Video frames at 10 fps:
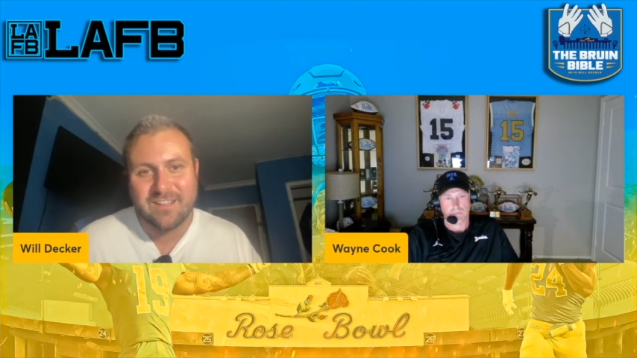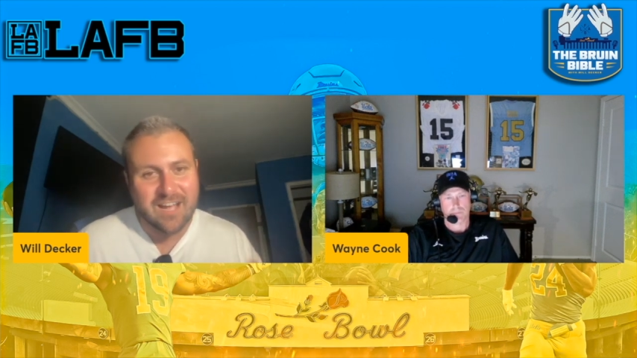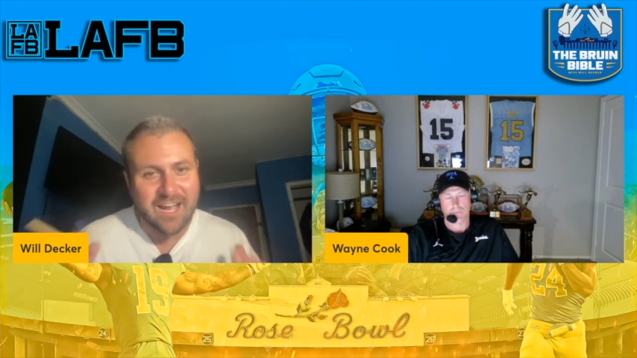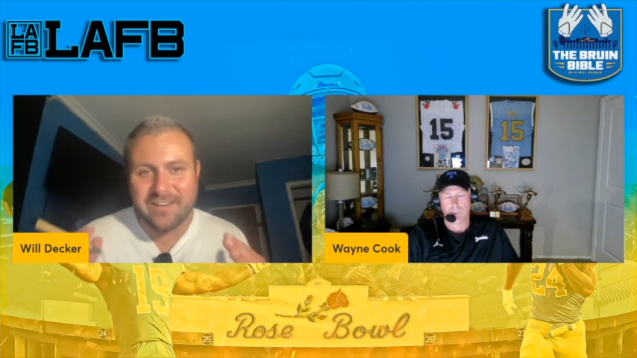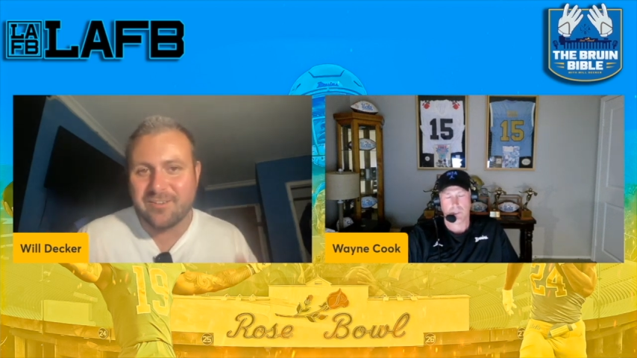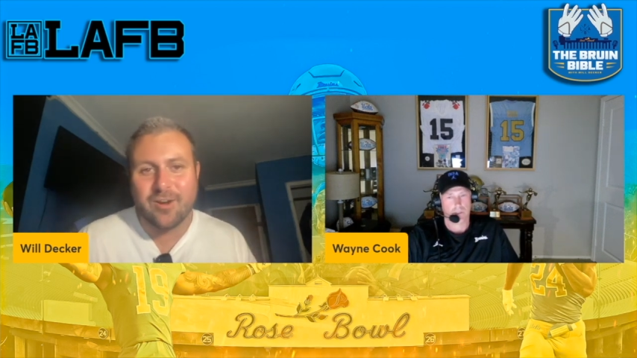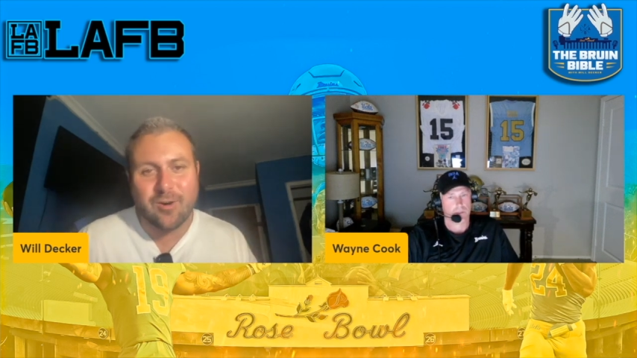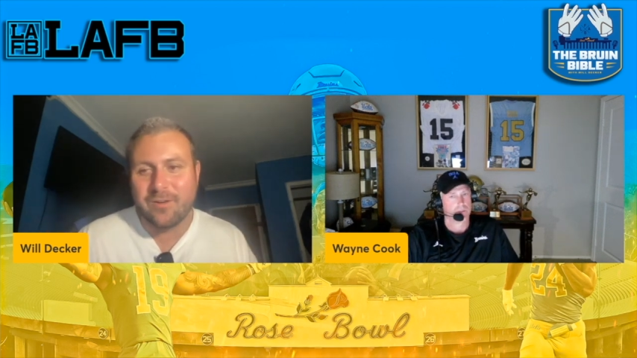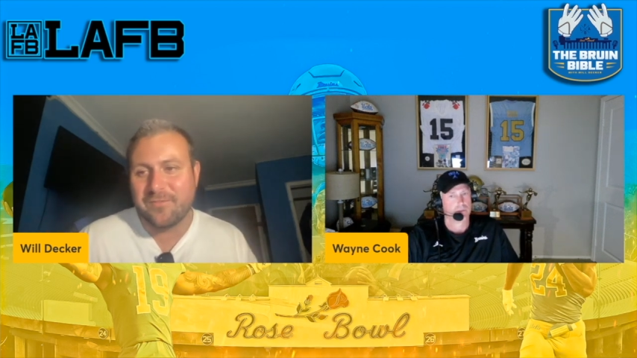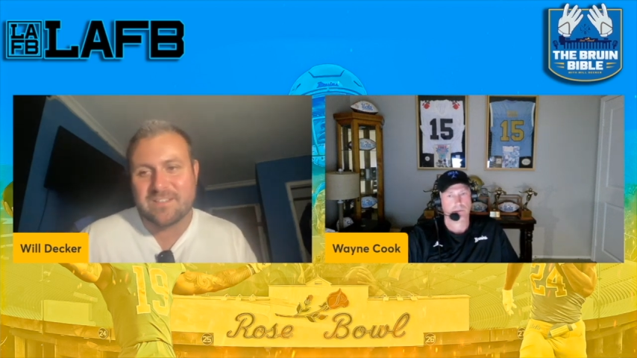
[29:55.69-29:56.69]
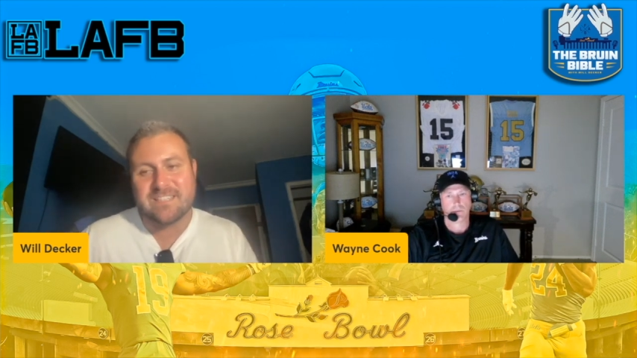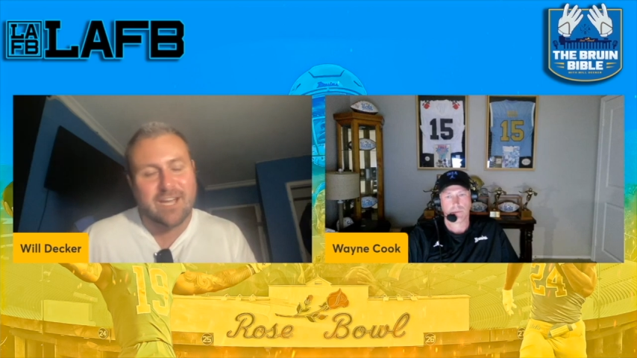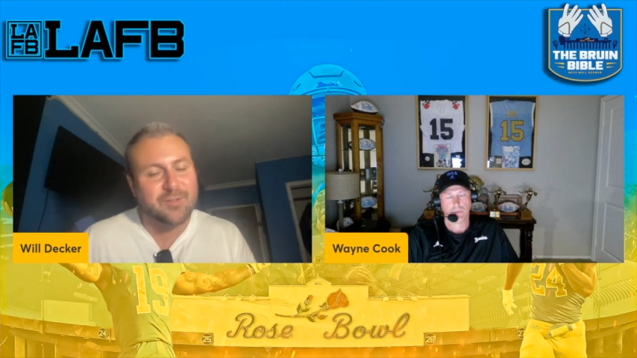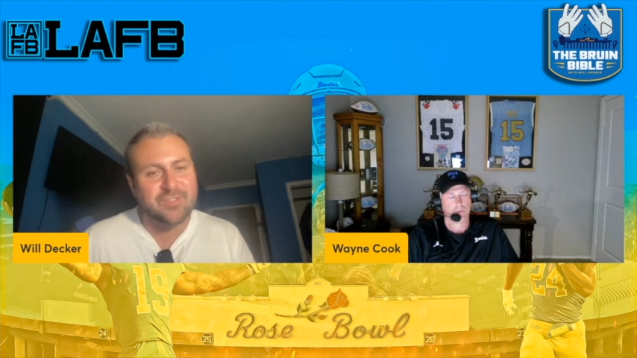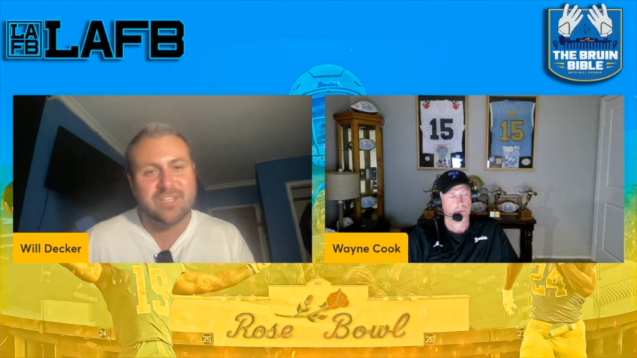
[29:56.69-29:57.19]
I know if he's
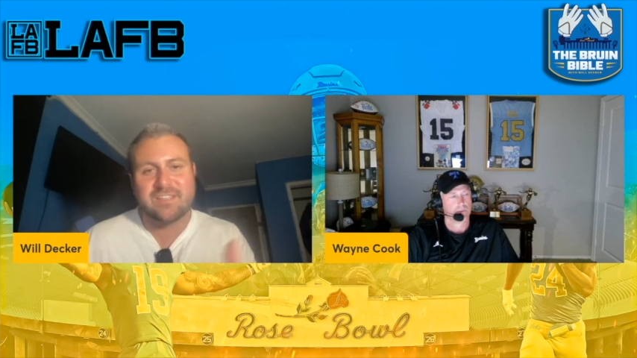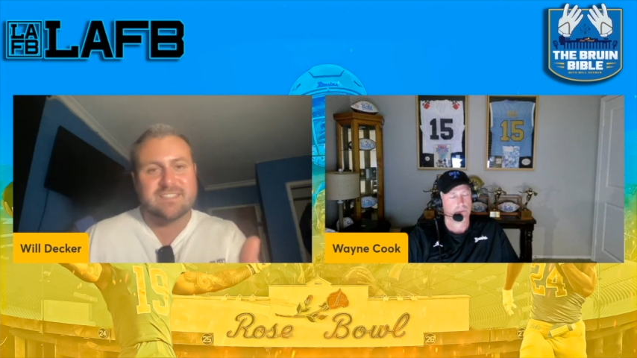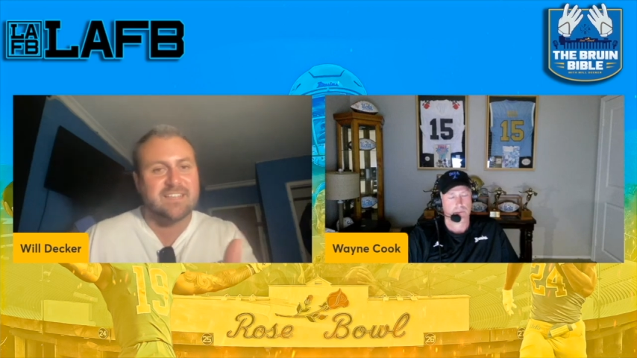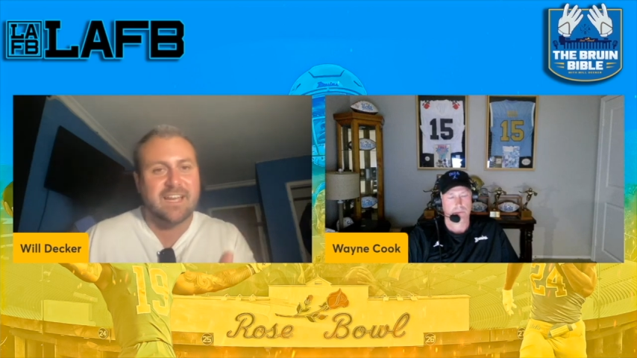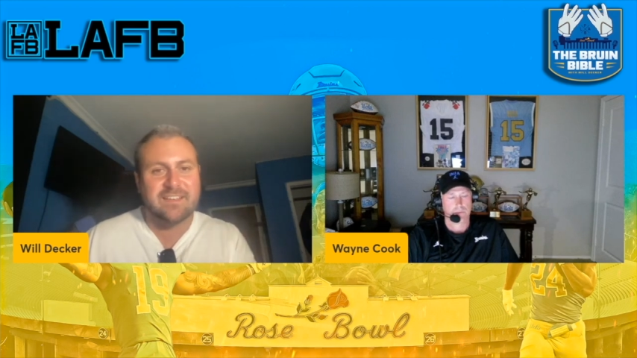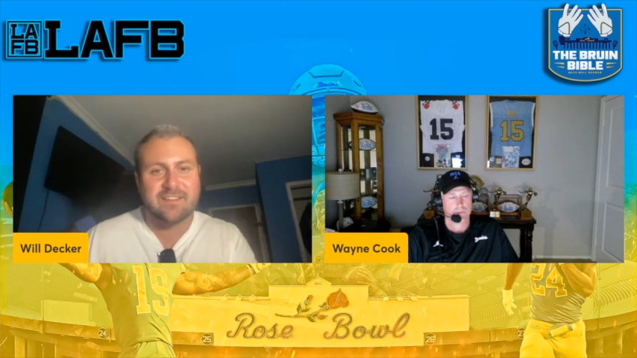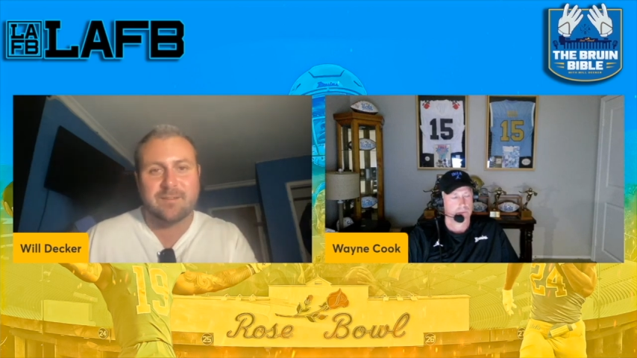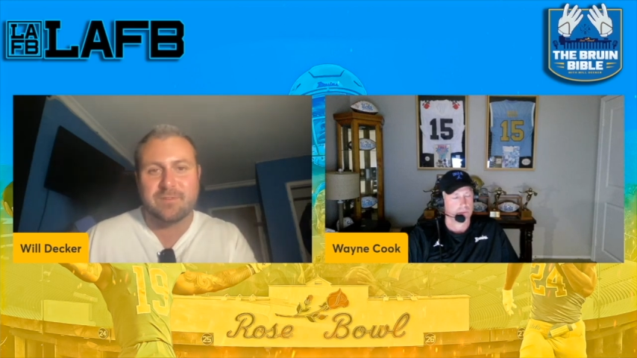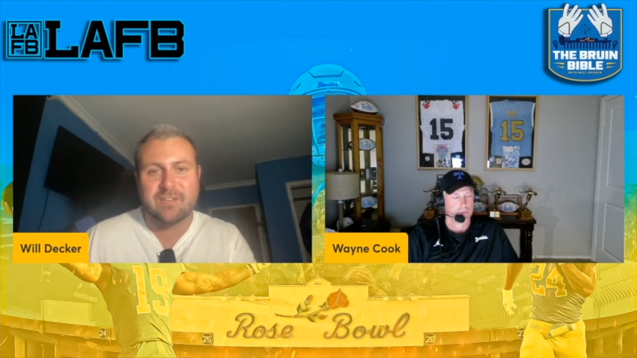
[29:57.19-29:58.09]
healthy, this guy is going to be